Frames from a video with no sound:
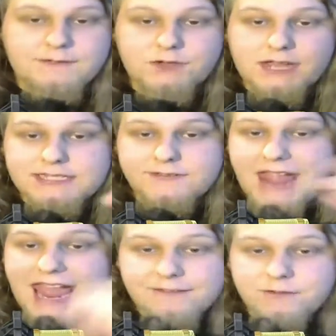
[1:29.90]
If you guys have
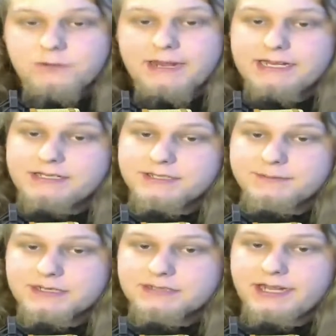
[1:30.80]
ever read
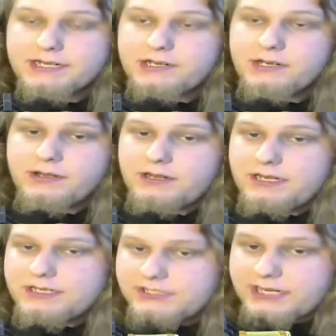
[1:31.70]
something like
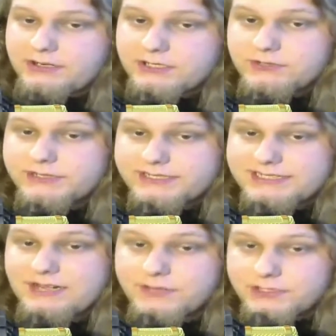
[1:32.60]
Scary Stories
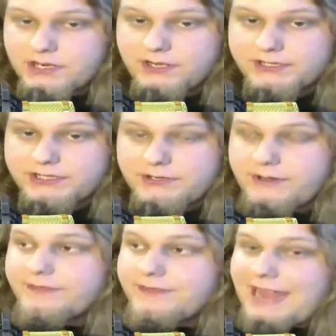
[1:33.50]
to Tell in the Dark,
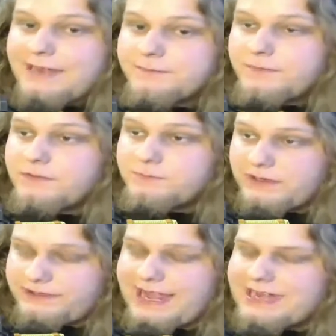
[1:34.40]

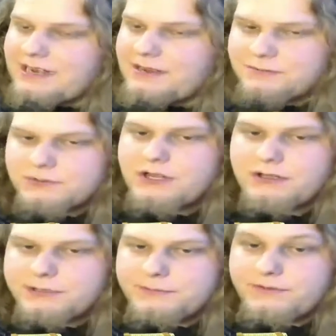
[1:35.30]
that I almost
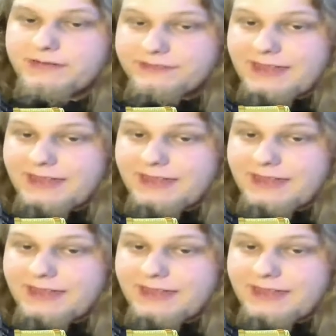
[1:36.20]
called it a movie.